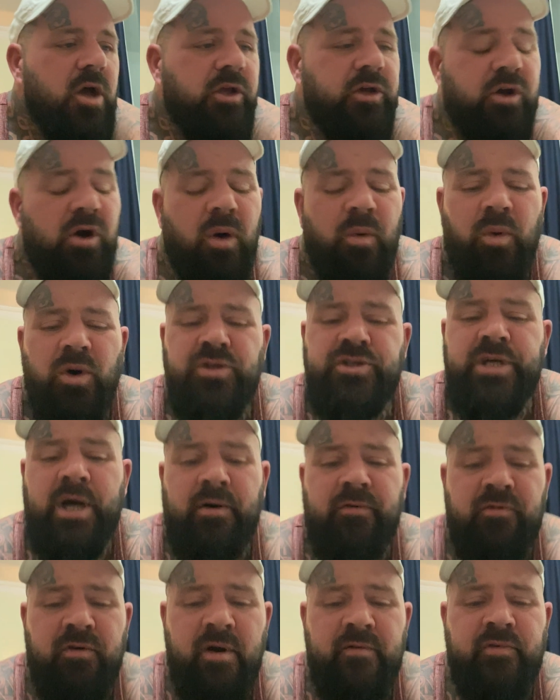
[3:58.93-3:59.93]
you can't watch
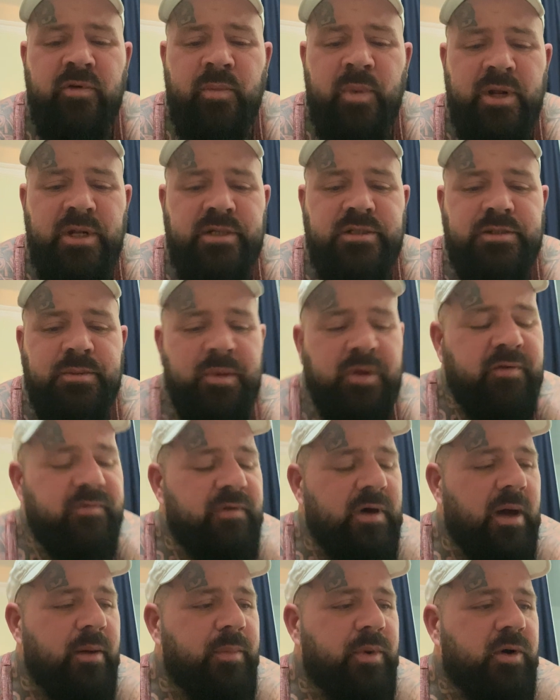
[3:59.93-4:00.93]
out for everybody, to be
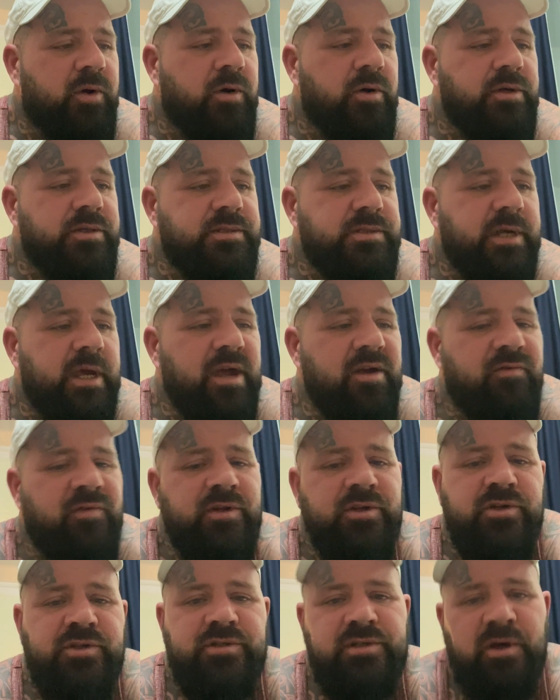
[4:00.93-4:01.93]
fair, because
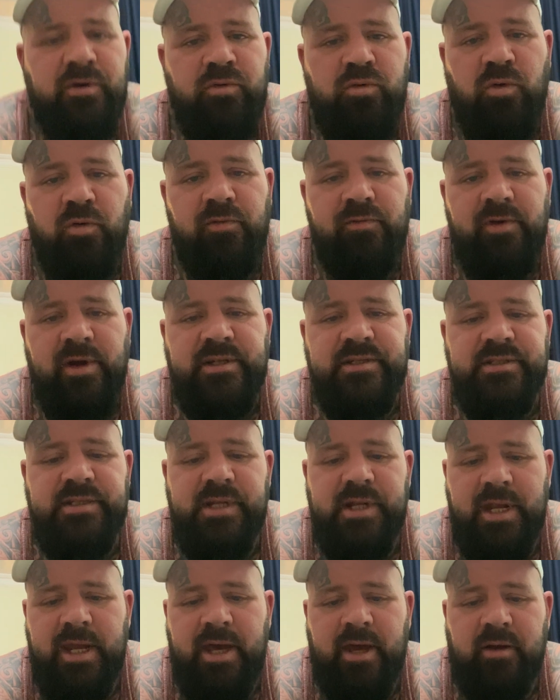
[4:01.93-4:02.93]
even your so-called friends
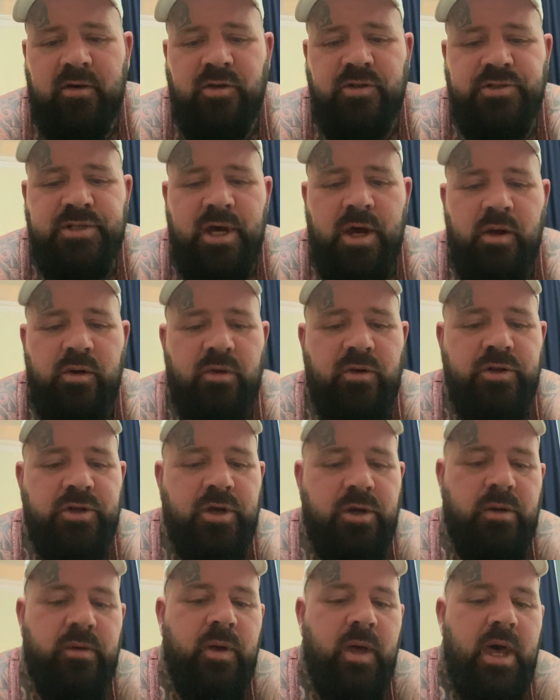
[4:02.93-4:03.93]
in there can turn on
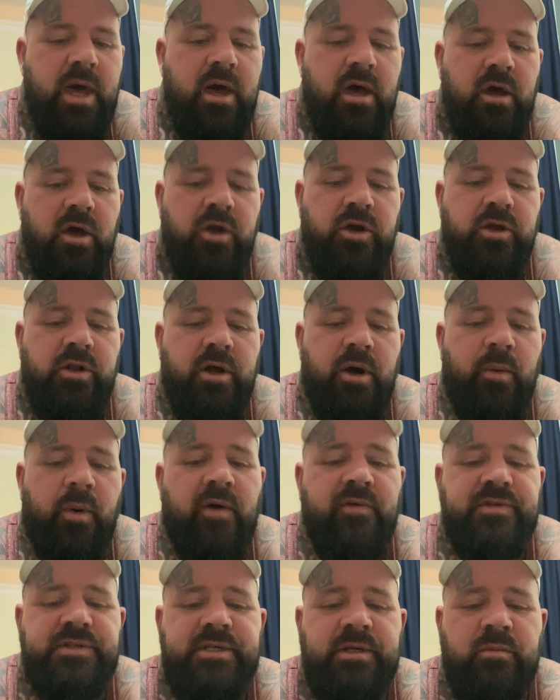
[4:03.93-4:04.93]
you. You know,
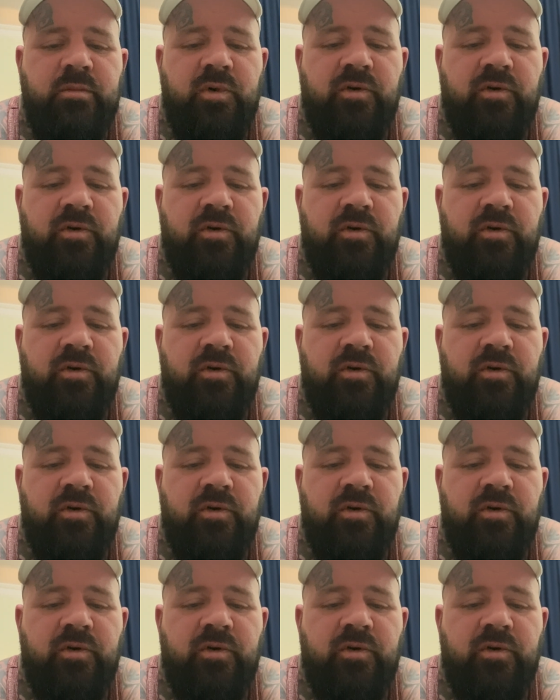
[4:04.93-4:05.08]
I've seen